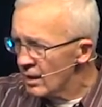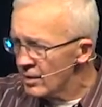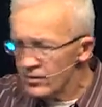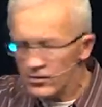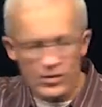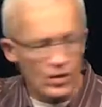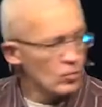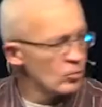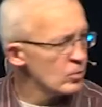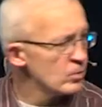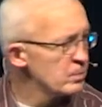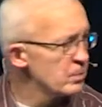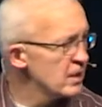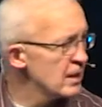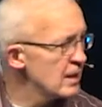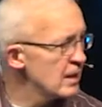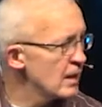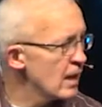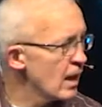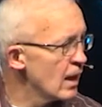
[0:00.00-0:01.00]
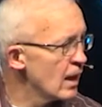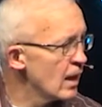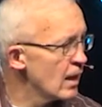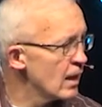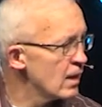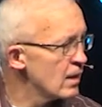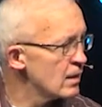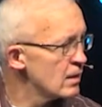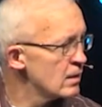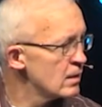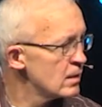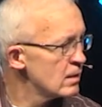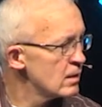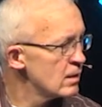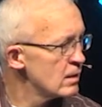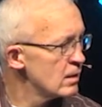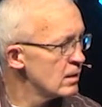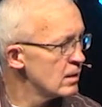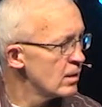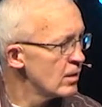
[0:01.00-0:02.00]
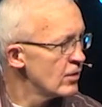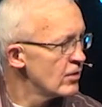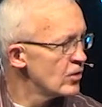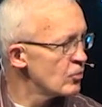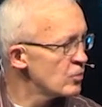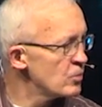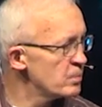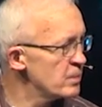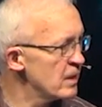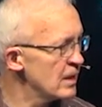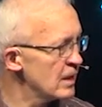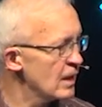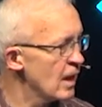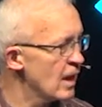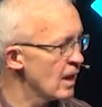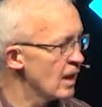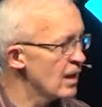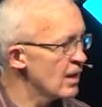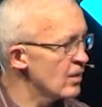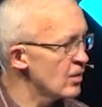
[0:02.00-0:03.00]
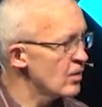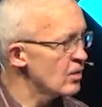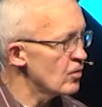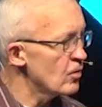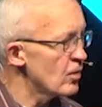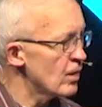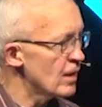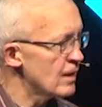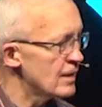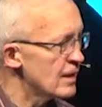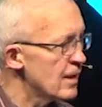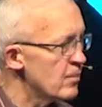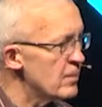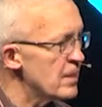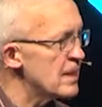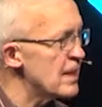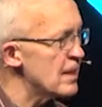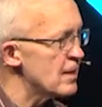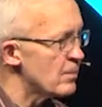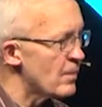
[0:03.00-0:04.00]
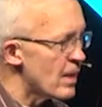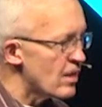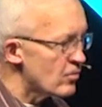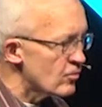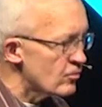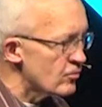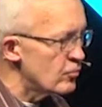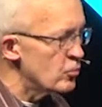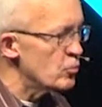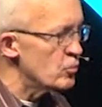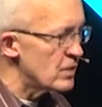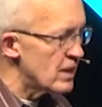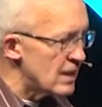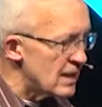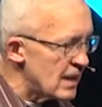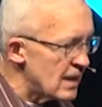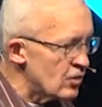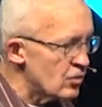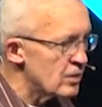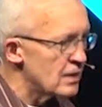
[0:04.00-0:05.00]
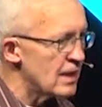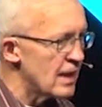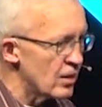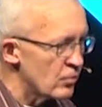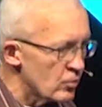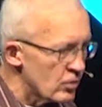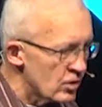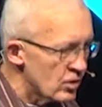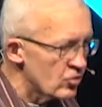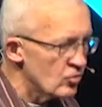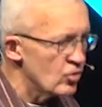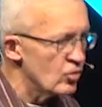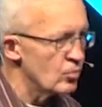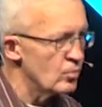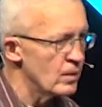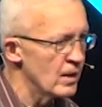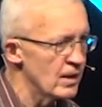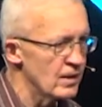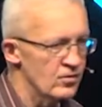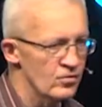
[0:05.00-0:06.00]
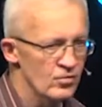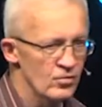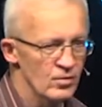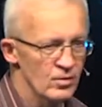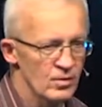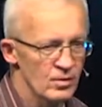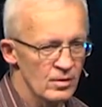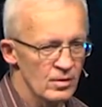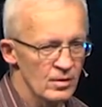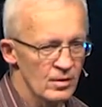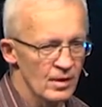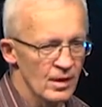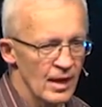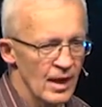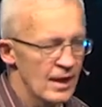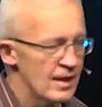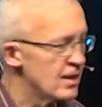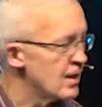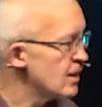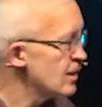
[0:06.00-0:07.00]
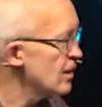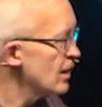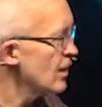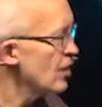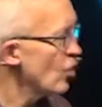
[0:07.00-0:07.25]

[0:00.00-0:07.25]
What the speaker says: there would be a limited amount of food that he could get with his coupons. And then he